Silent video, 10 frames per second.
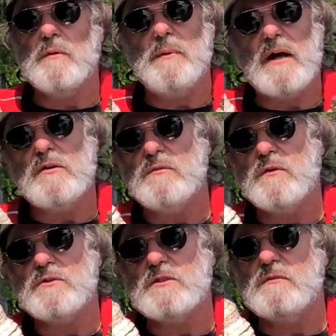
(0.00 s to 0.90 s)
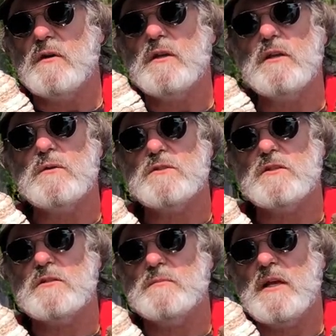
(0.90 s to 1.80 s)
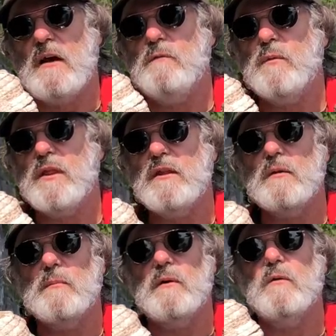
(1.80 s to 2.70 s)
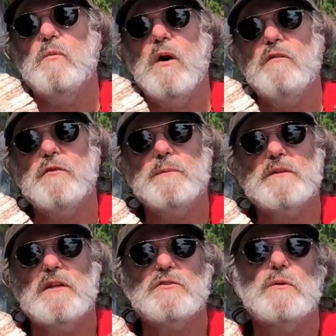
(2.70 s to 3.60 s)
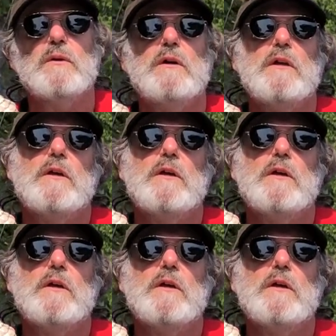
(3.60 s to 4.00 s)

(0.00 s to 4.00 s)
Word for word: the biodiversity of our ecosystems have within them a wealth of potential